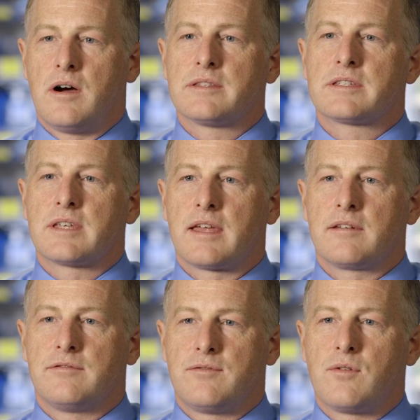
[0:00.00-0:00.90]

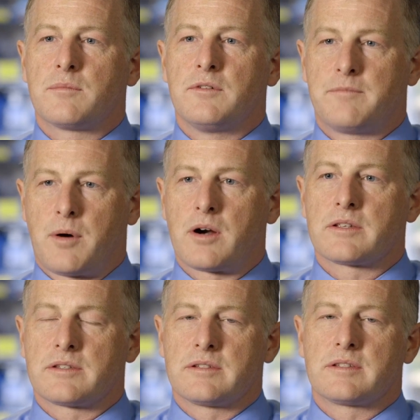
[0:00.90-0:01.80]
onset form of
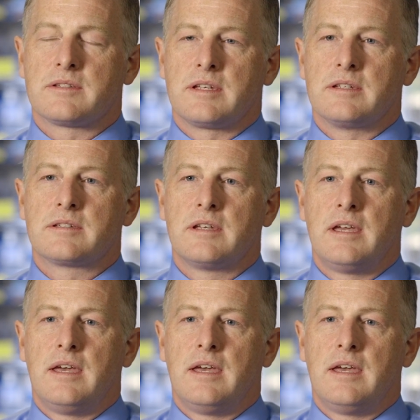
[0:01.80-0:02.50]
Parkinson's disease,